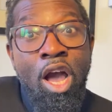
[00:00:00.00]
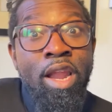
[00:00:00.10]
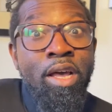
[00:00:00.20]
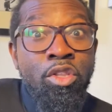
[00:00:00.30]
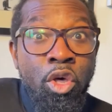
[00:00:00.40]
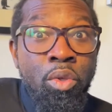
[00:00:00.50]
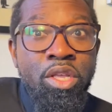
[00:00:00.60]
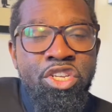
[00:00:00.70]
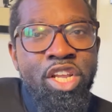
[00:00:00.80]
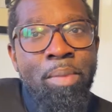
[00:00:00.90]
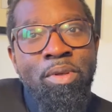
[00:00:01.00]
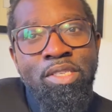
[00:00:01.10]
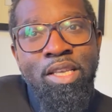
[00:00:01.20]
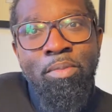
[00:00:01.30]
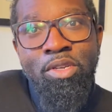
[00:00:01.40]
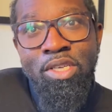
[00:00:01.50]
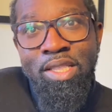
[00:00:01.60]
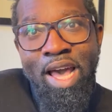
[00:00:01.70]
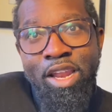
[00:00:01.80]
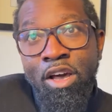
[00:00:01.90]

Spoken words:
And although the shape is similar to that